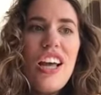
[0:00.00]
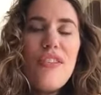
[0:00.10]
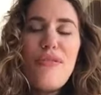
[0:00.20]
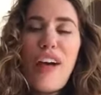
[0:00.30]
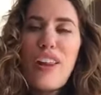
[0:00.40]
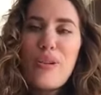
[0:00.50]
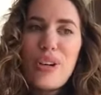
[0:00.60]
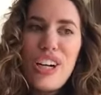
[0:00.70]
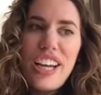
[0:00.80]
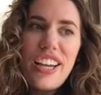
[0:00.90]
follow
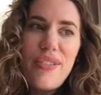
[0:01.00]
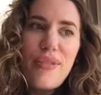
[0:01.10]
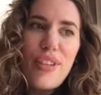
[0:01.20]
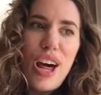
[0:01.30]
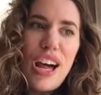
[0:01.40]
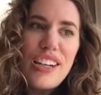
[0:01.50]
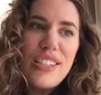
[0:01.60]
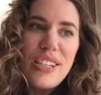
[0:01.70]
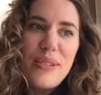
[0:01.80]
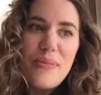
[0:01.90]
a negative
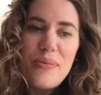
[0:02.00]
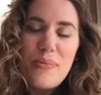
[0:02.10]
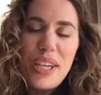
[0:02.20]
thought and